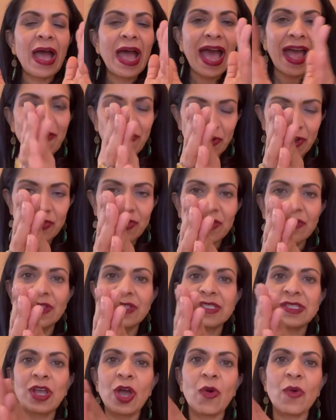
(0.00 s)
everything
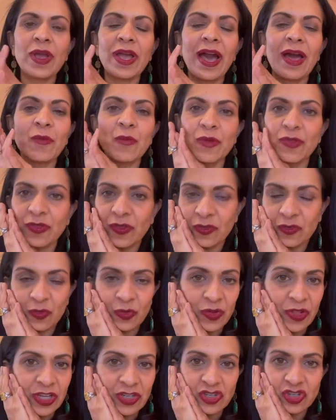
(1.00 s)
that's going on with this
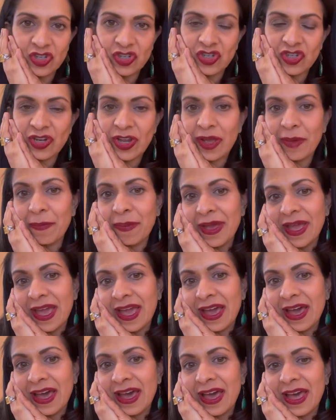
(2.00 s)
relationship.
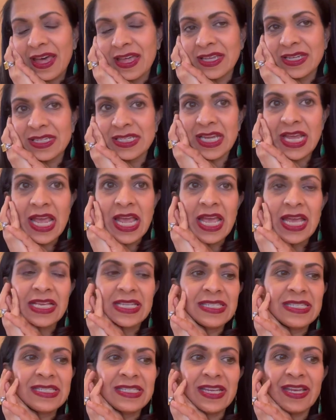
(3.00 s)
And
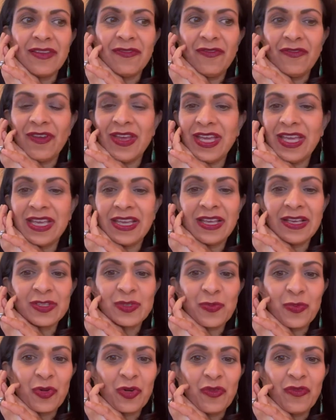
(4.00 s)
Steve, he has
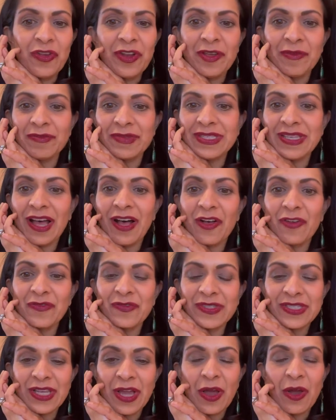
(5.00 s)
proven himself.
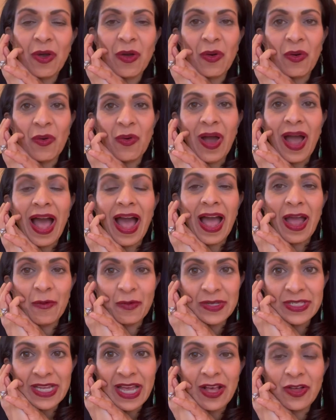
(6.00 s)
So I
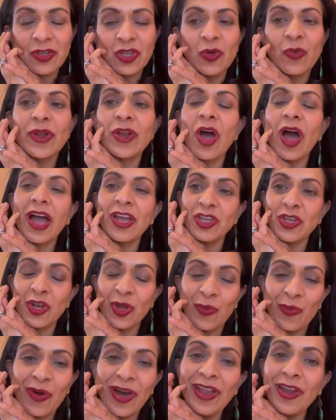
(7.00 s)
would tell you, and you
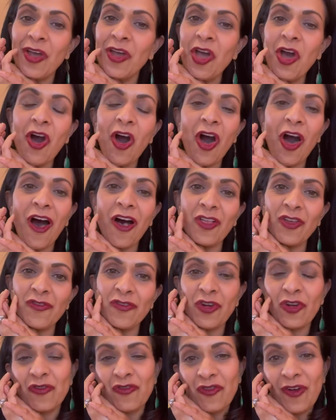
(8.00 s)
know what? All of
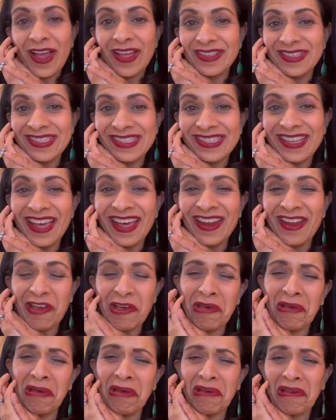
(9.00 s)
her friends said,
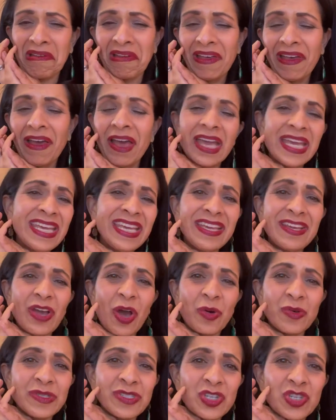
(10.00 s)
ugh, he
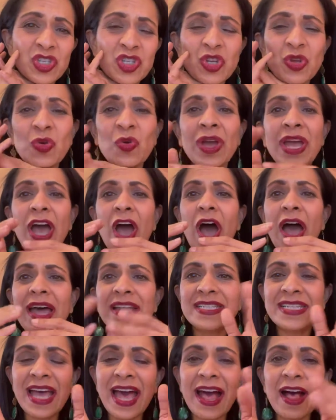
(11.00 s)
ghosted you.
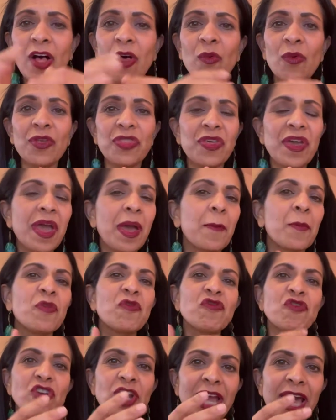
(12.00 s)
To hell with him.
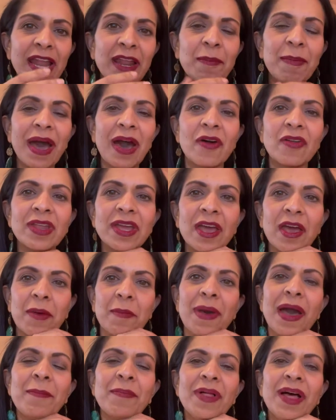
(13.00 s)
Forget about
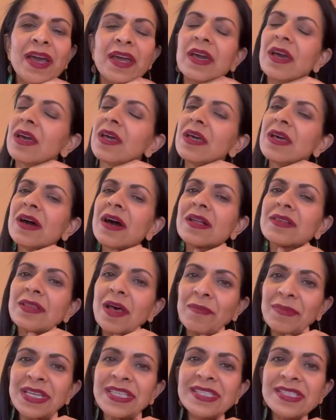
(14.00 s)
him. I'm like,
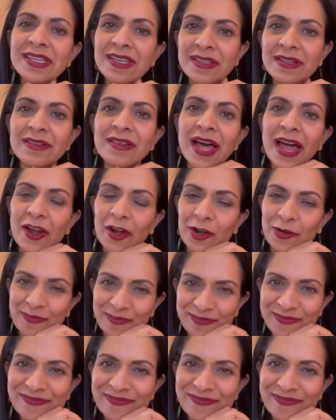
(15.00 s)
let me see the letter.